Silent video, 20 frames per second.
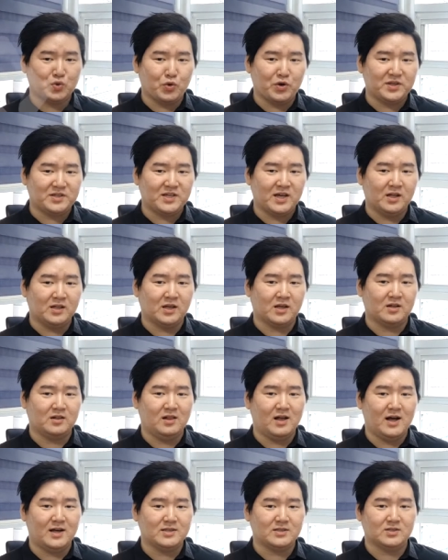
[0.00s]
storytelling
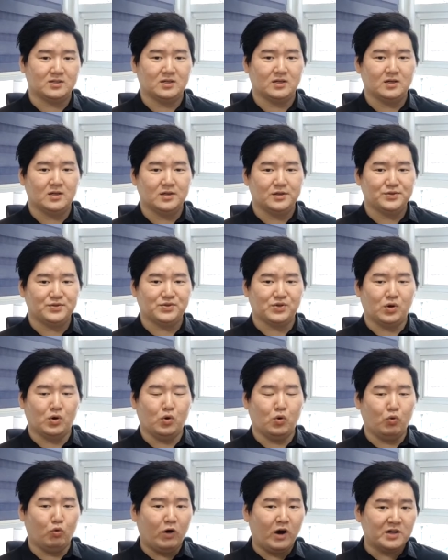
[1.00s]
class,
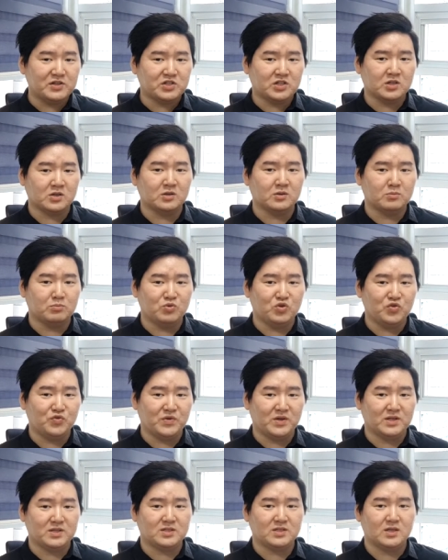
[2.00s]
so watching
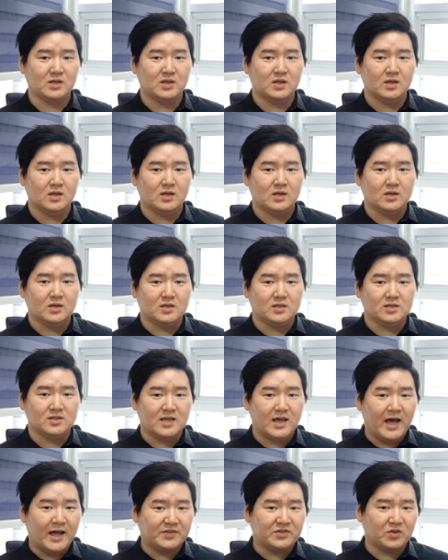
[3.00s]
movies
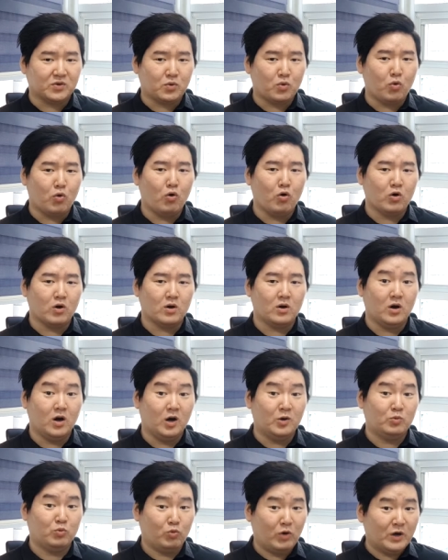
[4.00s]
is at the core
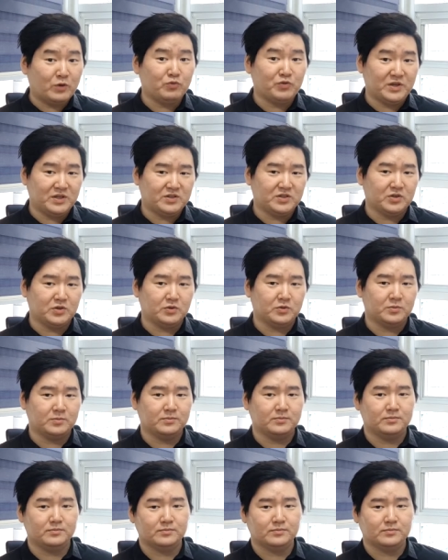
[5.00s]
of what we do.